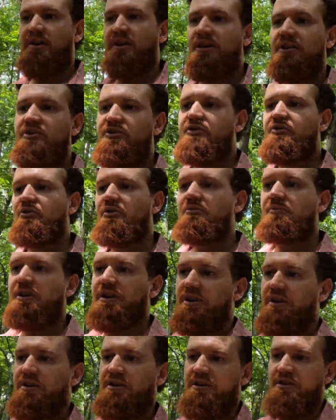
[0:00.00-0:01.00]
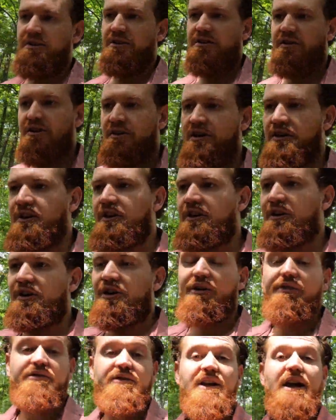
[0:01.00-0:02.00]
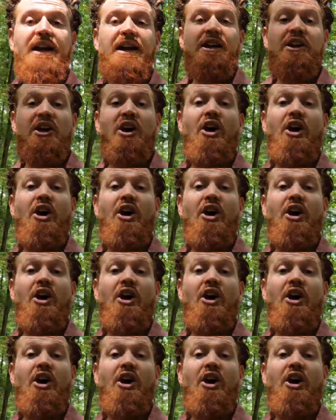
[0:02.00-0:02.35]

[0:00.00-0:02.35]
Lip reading: in swimming, of letting